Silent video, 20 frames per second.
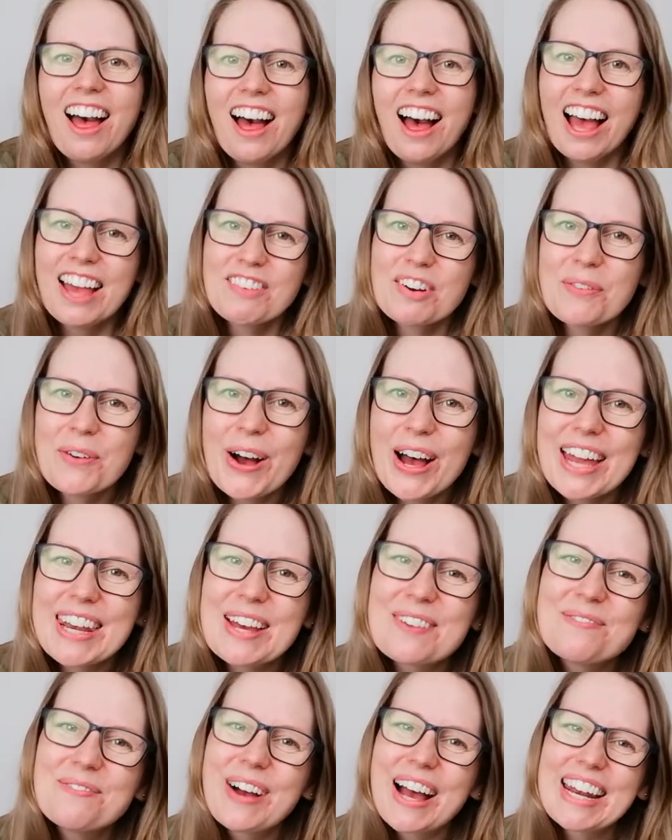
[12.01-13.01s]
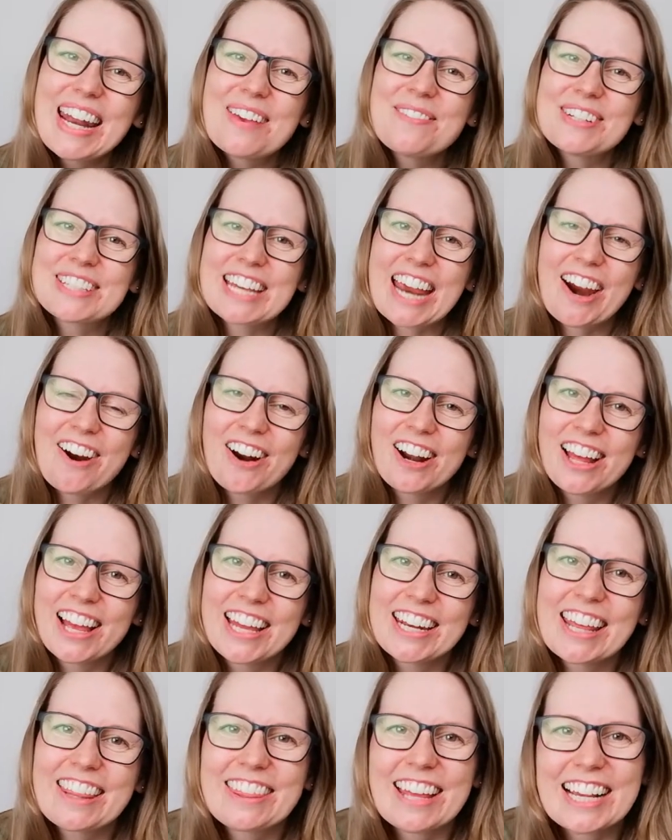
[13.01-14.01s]
Hi everyone, my name is
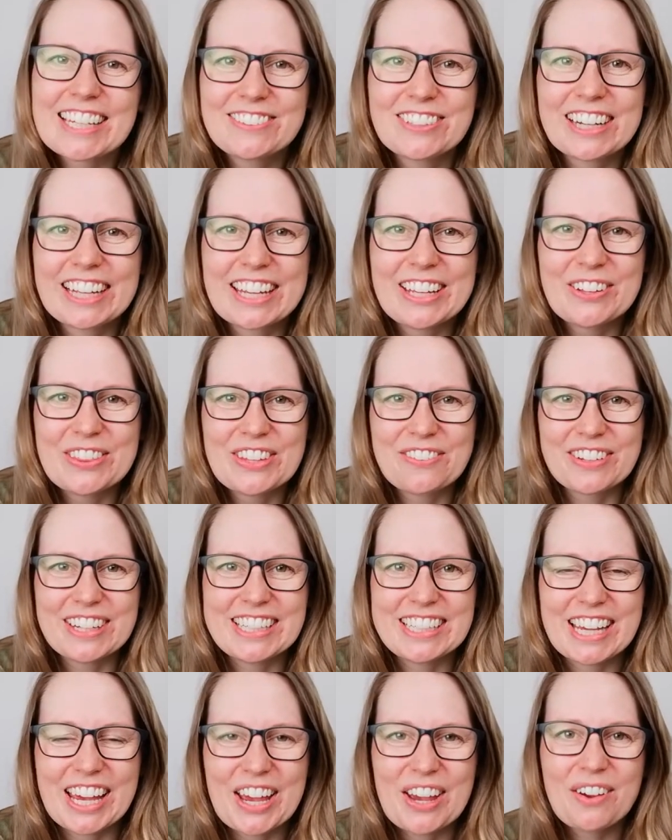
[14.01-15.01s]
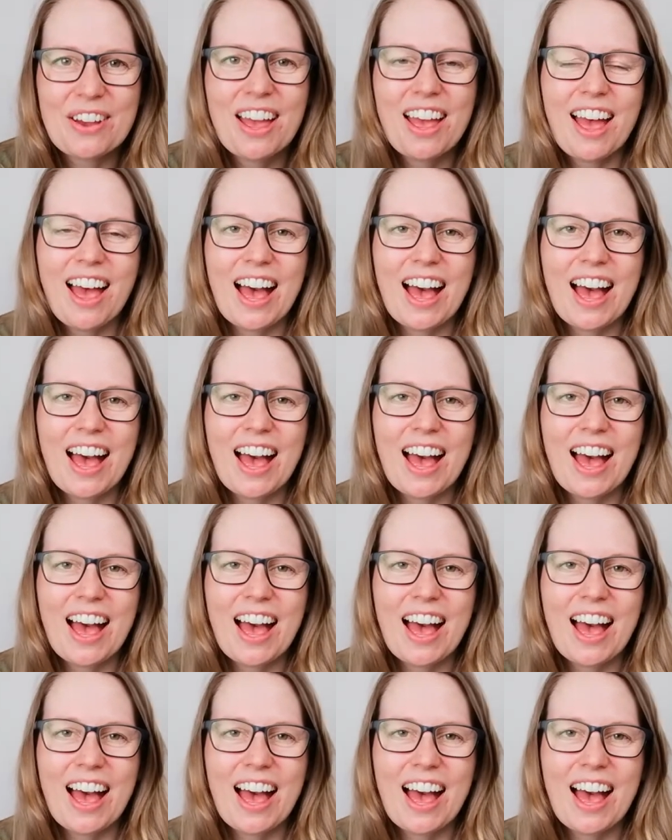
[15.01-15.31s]
Caroline. Thanks for clicking on the video.